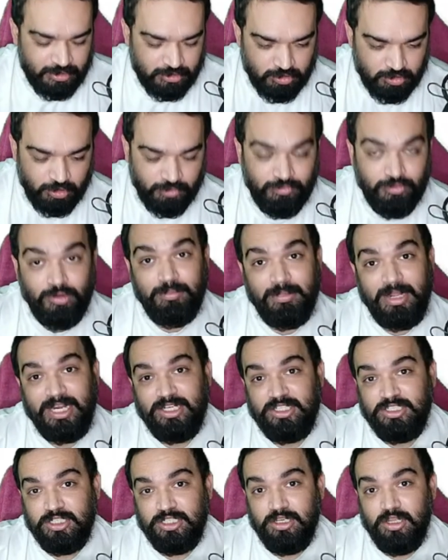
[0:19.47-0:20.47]
So if you're
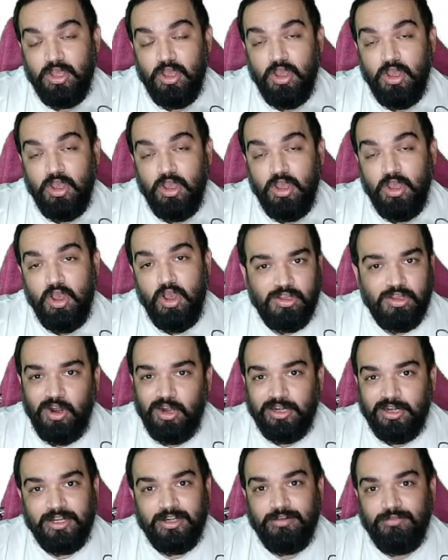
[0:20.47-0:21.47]
managing all the
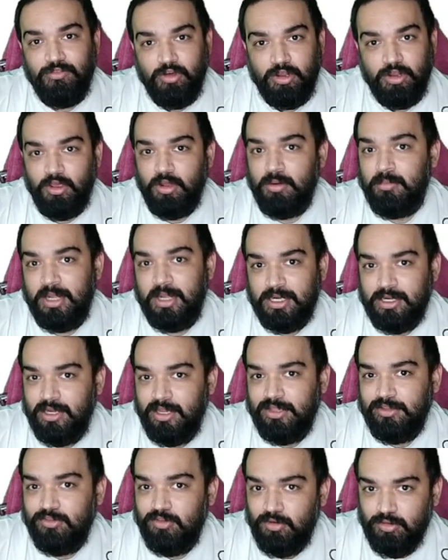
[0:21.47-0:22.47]
content for your
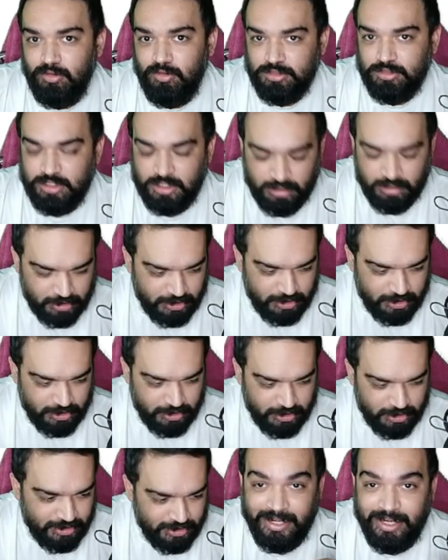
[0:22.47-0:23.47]
marketing through Notion, this is a
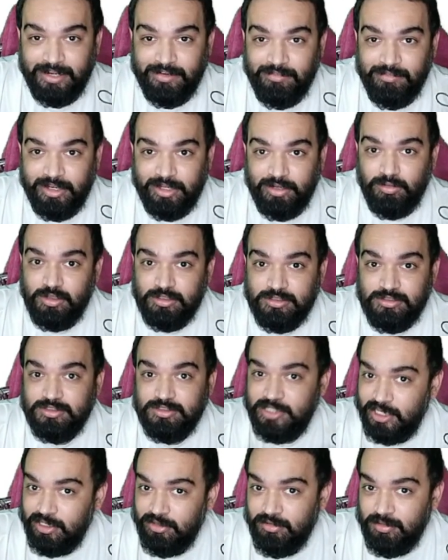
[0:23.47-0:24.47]
great way to also
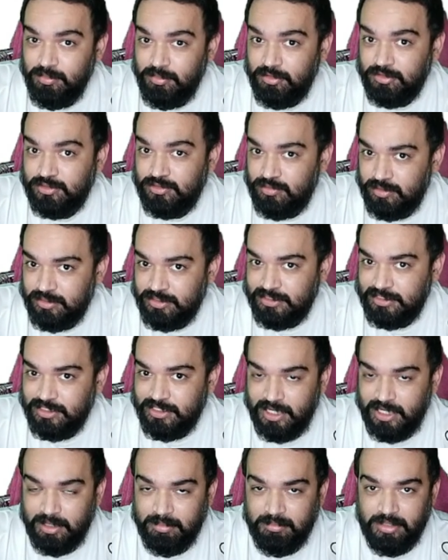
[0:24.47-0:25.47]
schedule posts to
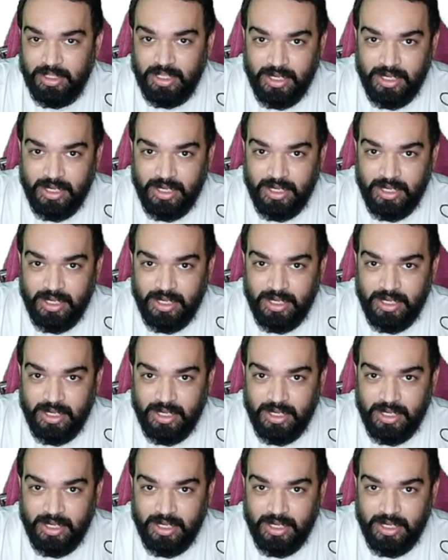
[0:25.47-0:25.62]
Instagram